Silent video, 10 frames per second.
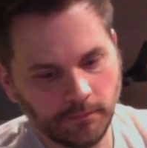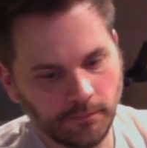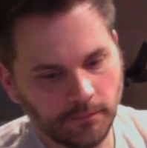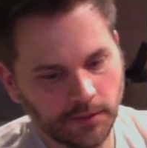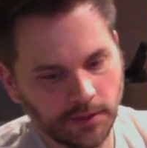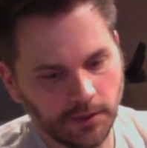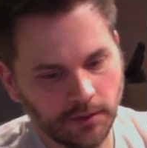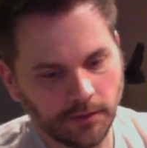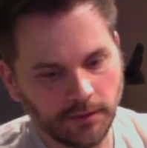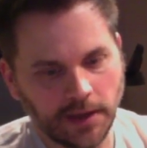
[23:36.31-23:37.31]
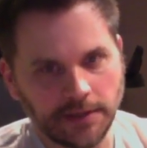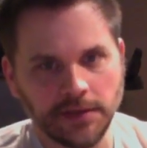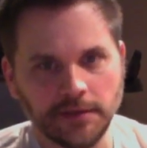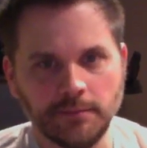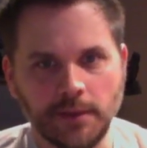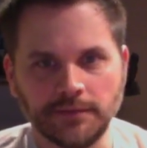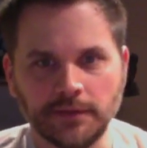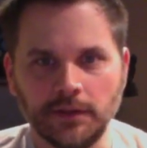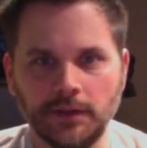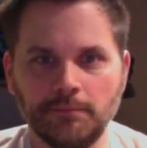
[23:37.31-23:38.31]
the the idea is
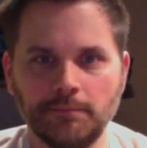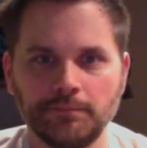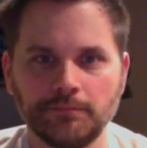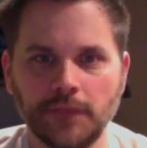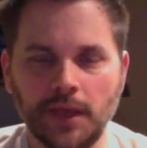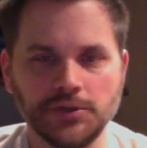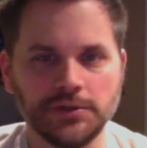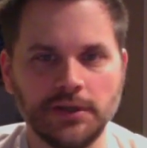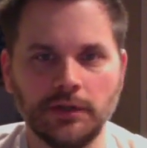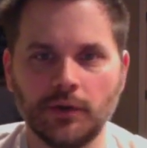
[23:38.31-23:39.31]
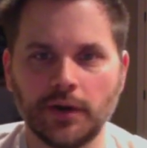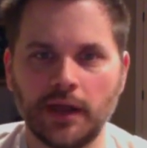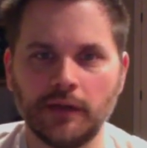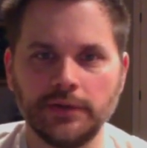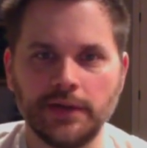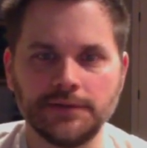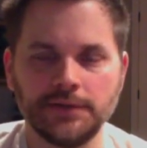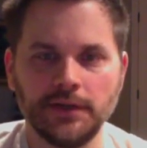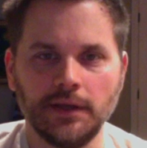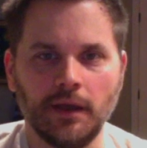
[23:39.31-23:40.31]
basically, yeah, just eat lower calorie
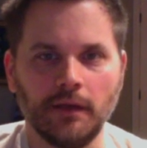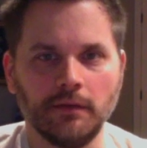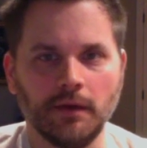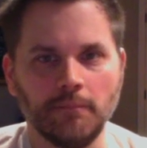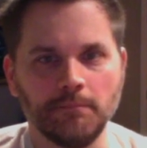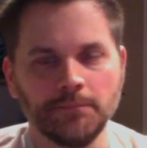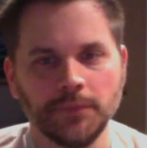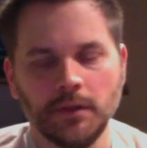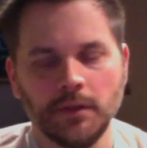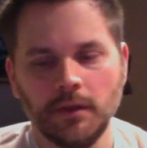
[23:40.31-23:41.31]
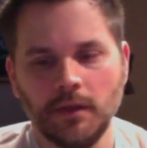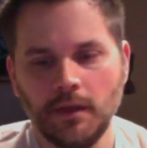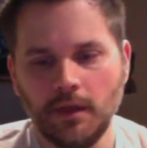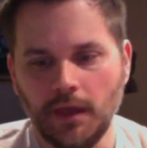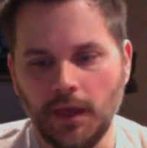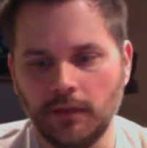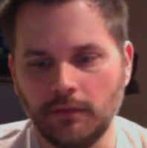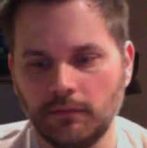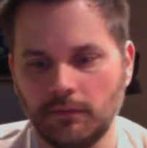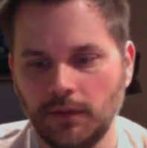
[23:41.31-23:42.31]
density and um,
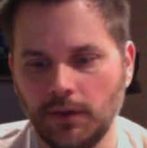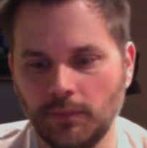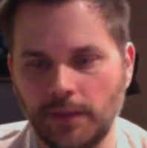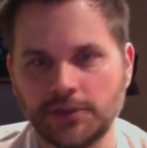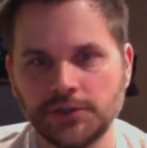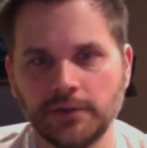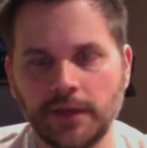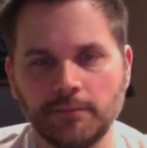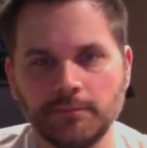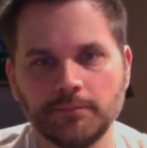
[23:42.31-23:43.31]
and you know make sure that